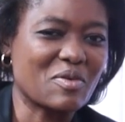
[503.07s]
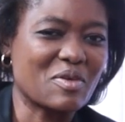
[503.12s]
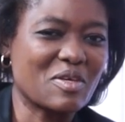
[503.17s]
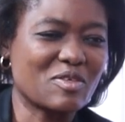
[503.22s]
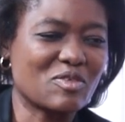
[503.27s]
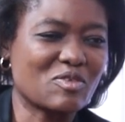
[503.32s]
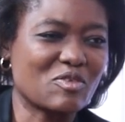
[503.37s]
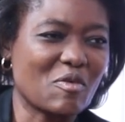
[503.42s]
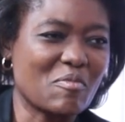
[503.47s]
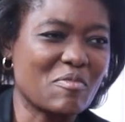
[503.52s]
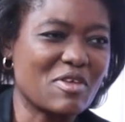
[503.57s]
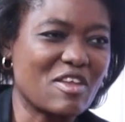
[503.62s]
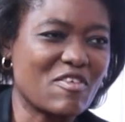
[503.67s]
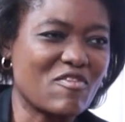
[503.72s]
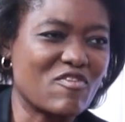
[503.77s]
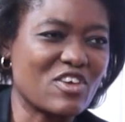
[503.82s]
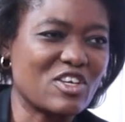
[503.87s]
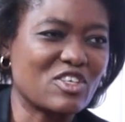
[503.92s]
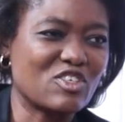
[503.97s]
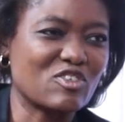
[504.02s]
You hear so many
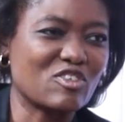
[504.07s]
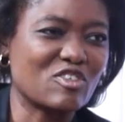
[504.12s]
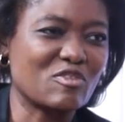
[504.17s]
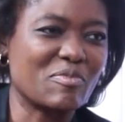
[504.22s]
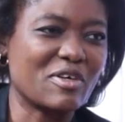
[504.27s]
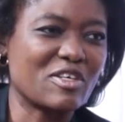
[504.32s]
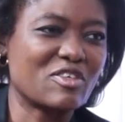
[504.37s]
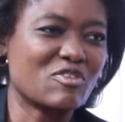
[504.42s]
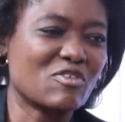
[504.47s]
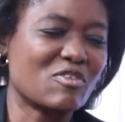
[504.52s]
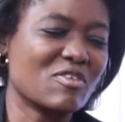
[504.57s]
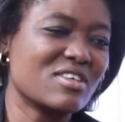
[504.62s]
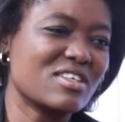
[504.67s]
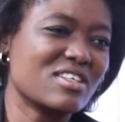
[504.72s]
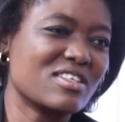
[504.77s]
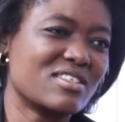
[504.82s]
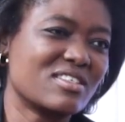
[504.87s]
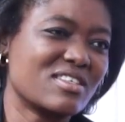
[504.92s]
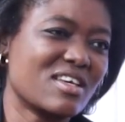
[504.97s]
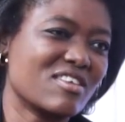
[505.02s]
versions, but you
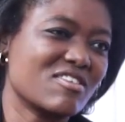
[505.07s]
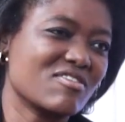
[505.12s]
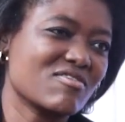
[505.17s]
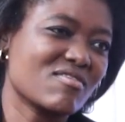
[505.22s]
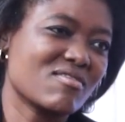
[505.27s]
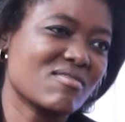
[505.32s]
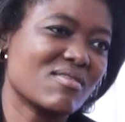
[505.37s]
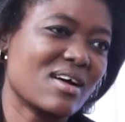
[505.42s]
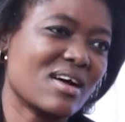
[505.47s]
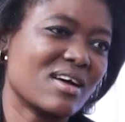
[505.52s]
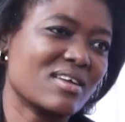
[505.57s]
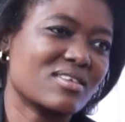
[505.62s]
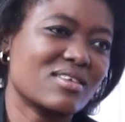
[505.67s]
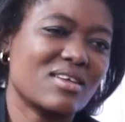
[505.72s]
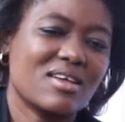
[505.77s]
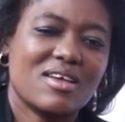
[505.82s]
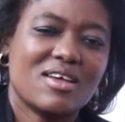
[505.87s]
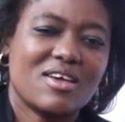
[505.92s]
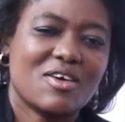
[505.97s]
only said, you know what?